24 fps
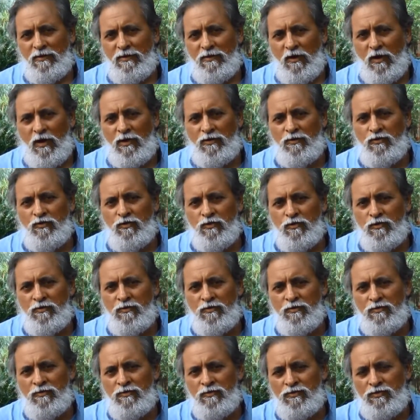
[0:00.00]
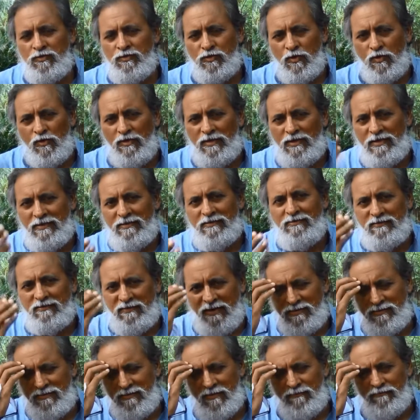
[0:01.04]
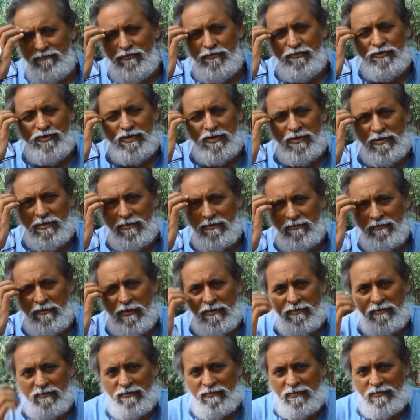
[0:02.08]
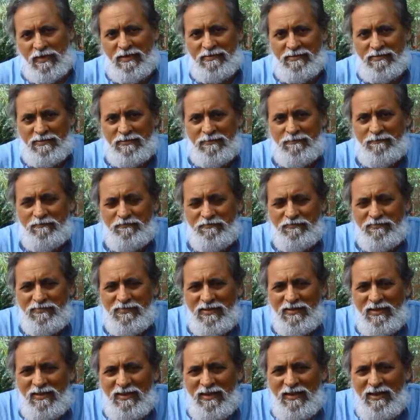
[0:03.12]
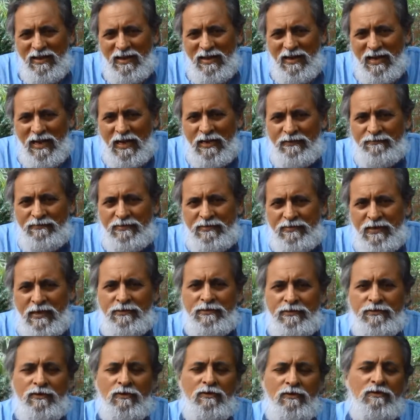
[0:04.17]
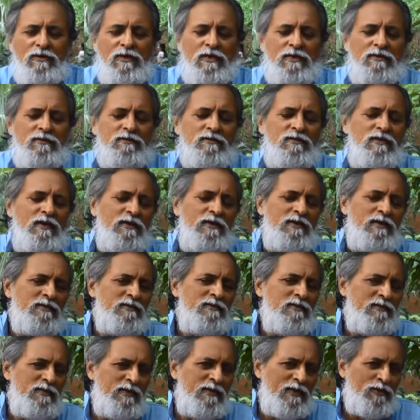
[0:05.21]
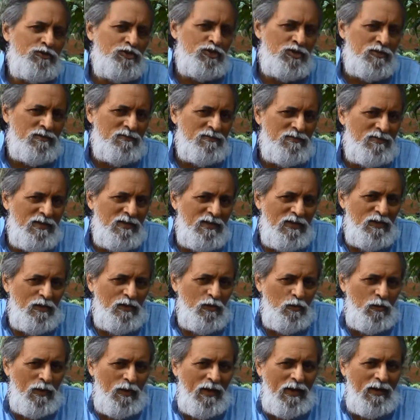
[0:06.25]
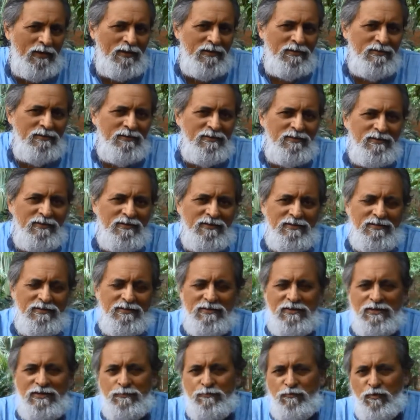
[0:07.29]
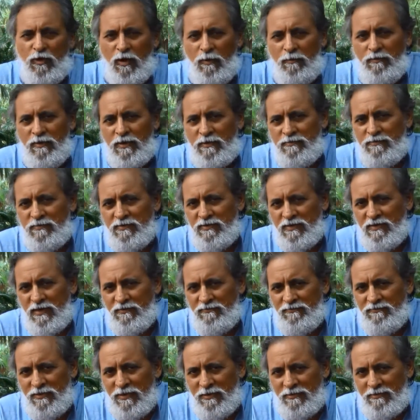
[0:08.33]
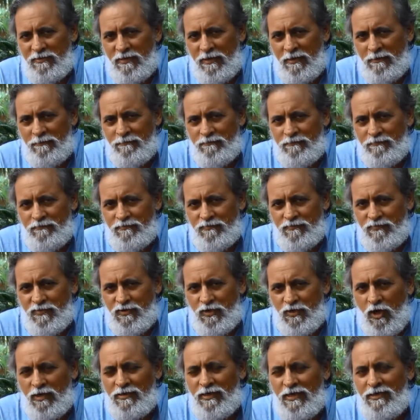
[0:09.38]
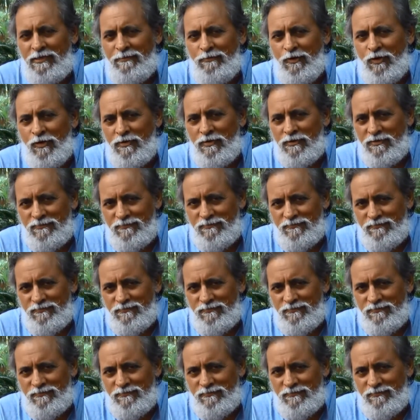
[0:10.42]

on whose shoulders rests the future of our society, have decided to look at another direction when these problems confront them. Not anymore.